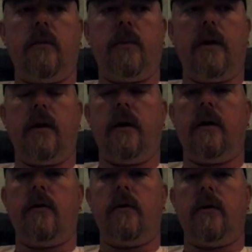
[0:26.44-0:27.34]
depending
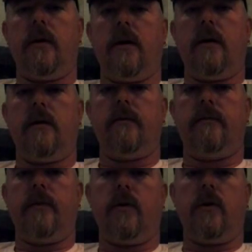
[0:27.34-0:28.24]
on,
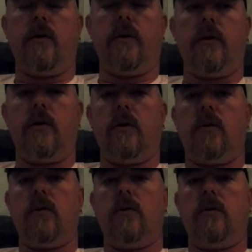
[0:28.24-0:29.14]
your
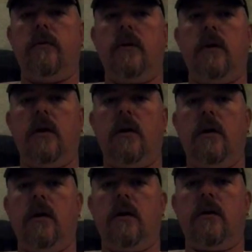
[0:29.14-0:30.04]
local
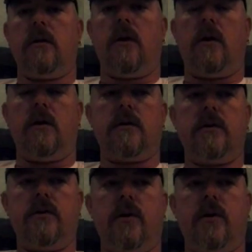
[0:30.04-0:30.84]
laws and